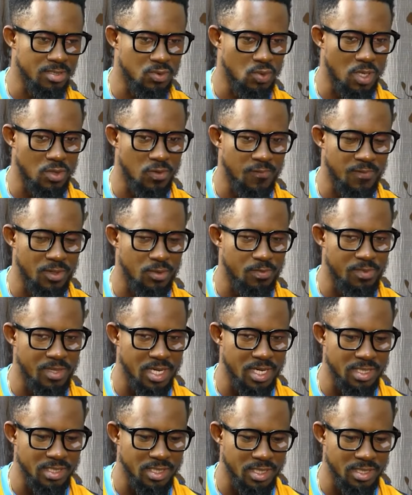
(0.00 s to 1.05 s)
one of the
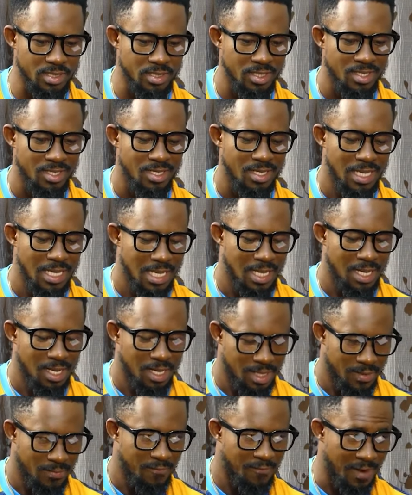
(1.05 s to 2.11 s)
players that
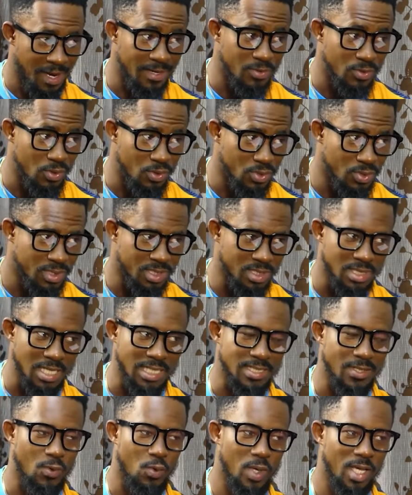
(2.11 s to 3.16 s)
find goals
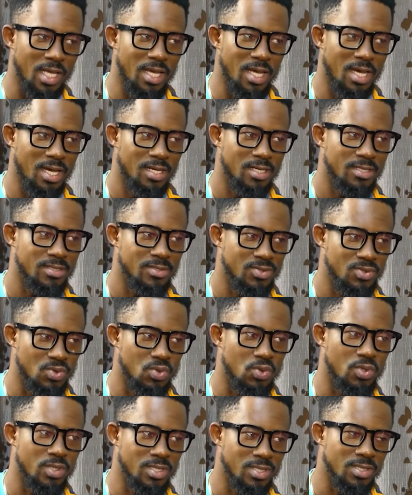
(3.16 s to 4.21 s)
as a winger. So
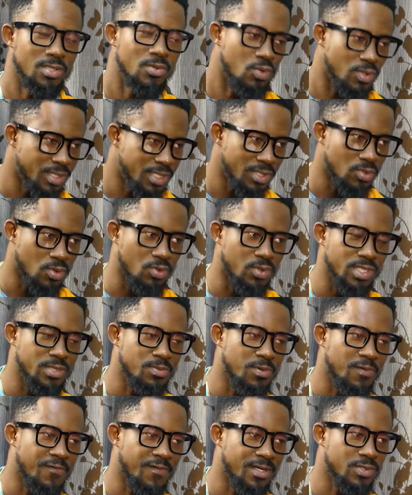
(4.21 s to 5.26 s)
his coaches always
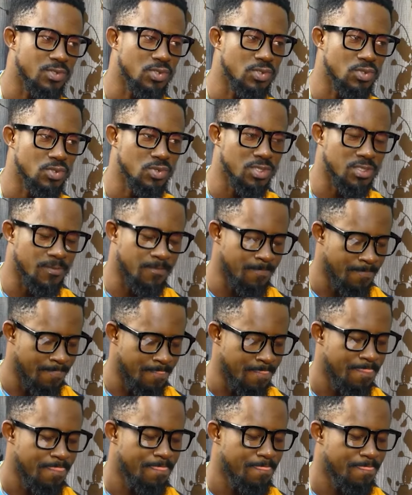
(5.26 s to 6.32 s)
prefer to use him.
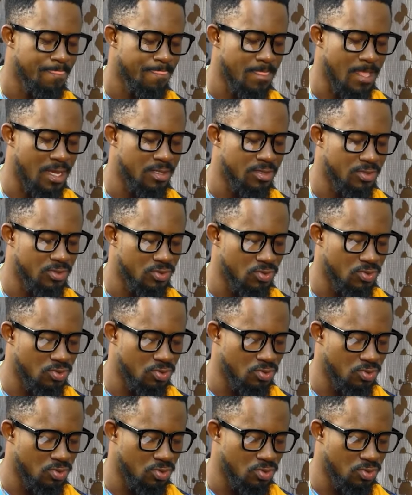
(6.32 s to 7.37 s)

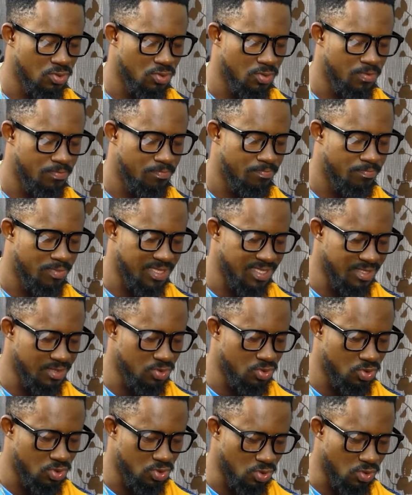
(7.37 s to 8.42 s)
So I think
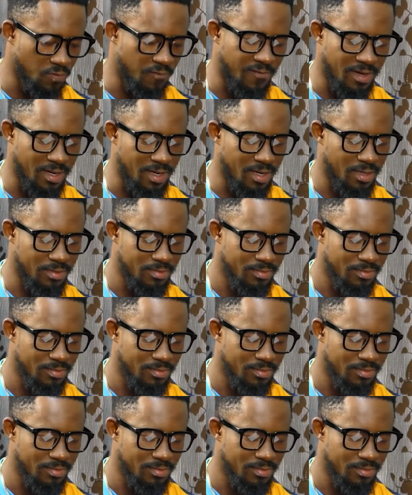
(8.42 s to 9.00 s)
so far,